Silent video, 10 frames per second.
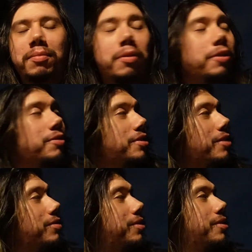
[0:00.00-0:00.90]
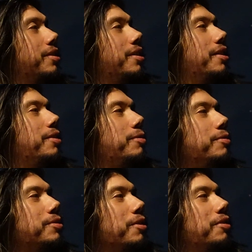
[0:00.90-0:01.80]
Mario's house, who
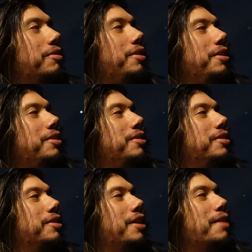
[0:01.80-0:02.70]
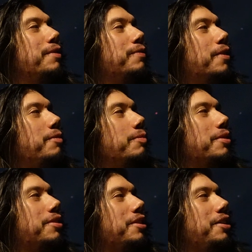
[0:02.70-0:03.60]
is currently having fun
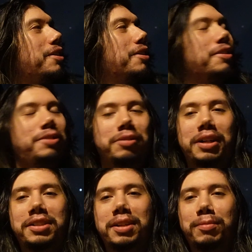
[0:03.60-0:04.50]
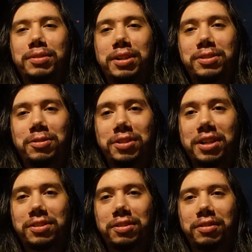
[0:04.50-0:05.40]
with the two lightsabers I showed you
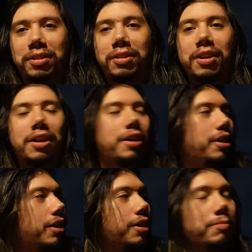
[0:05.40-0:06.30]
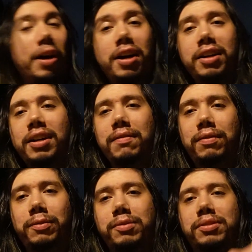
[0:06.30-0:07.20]
guys earlier. I have
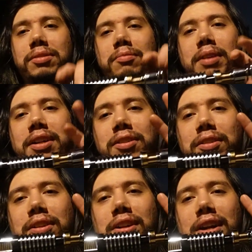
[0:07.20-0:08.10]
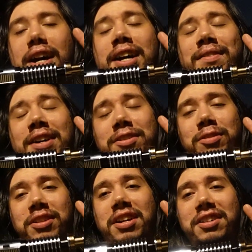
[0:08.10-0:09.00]
Luke's right here. I have not
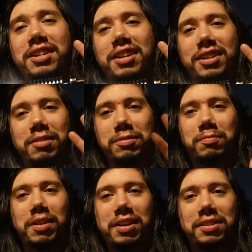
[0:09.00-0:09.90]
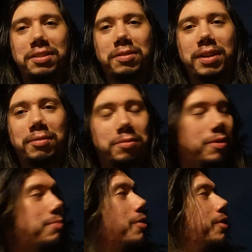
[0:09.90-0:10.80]
turned it on yet. I was waiting until I was
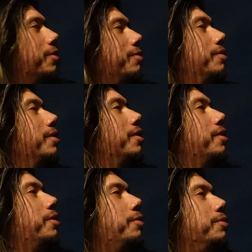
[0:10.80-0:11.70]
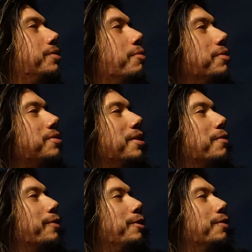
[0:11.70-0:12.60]
with Mario, who's going to get
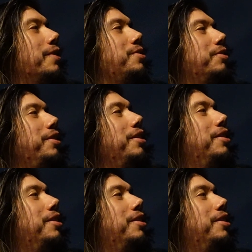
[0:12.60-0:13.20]
over here eventually.